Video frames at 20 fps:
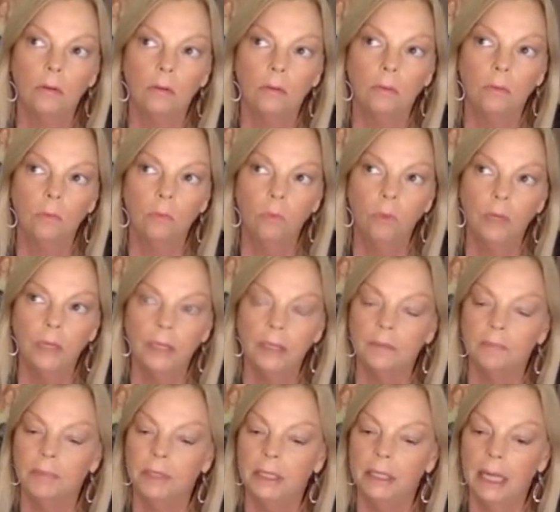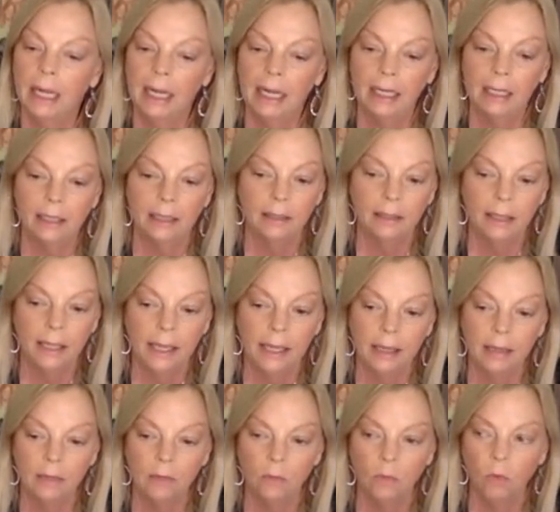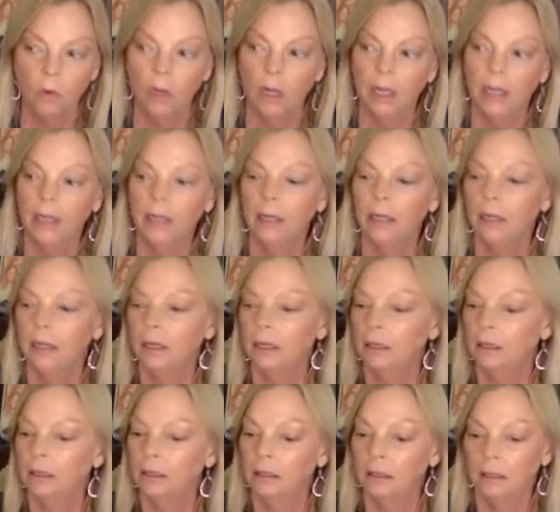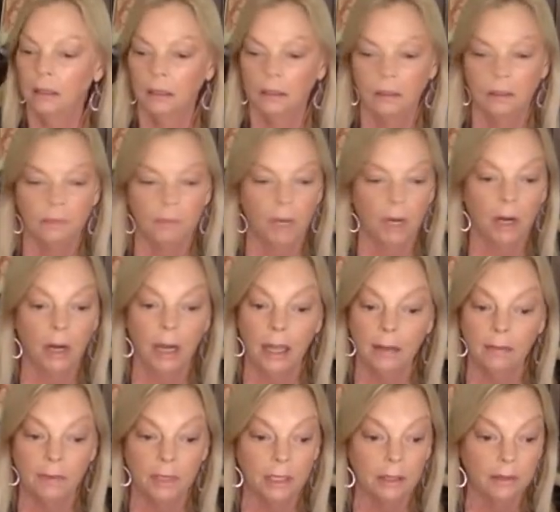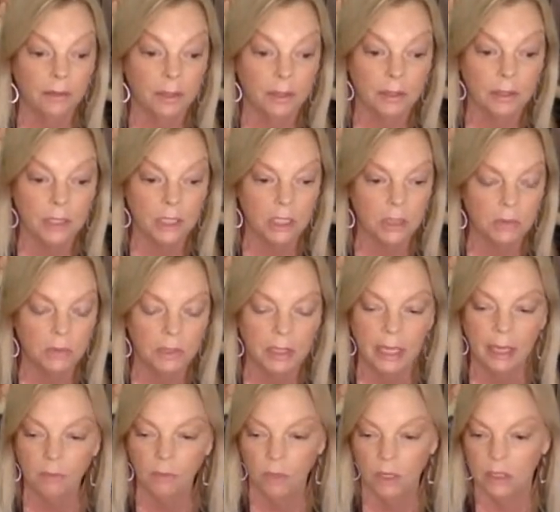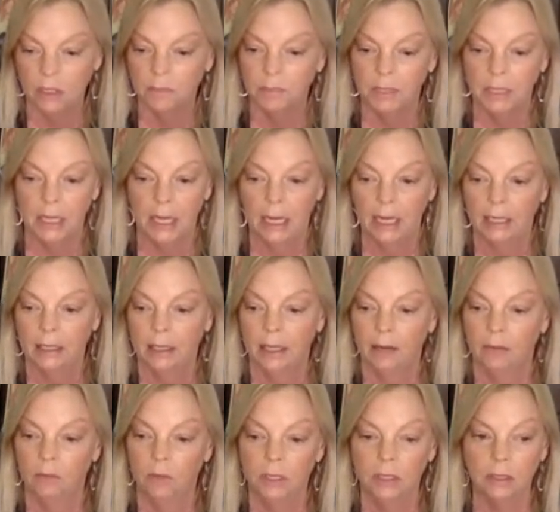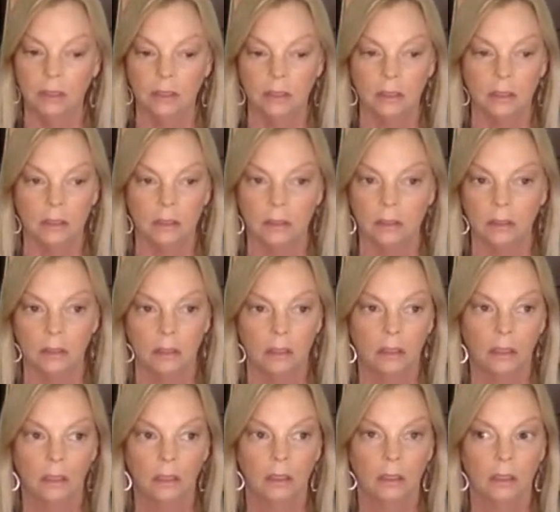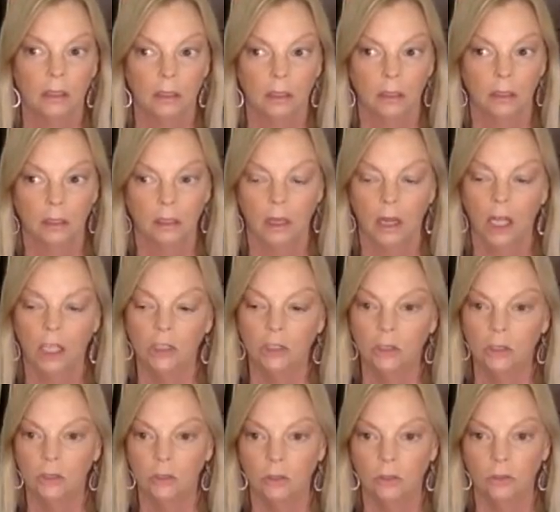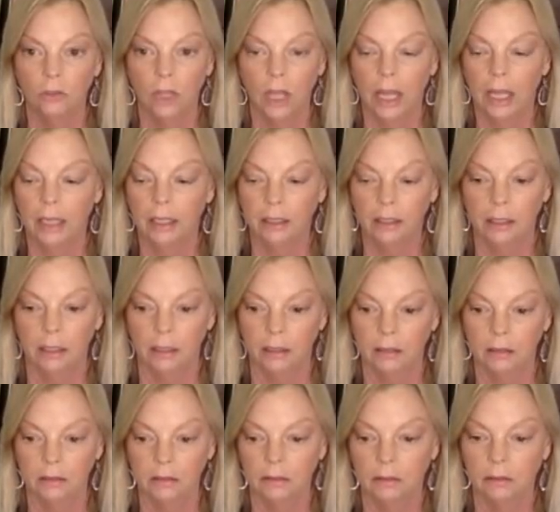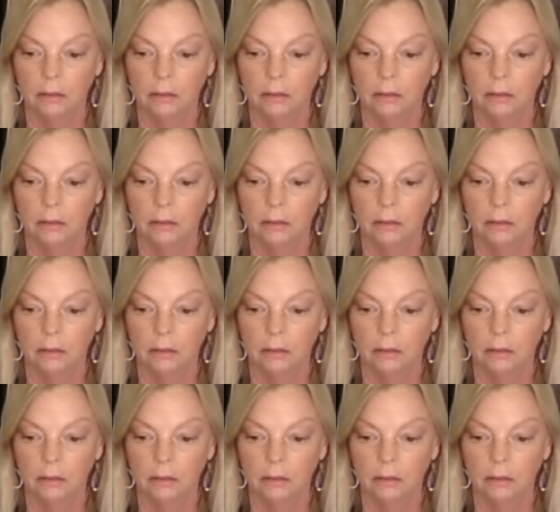What is behind that? Why? Does Barr have anything to do with that? What is behind that? What is the underlying,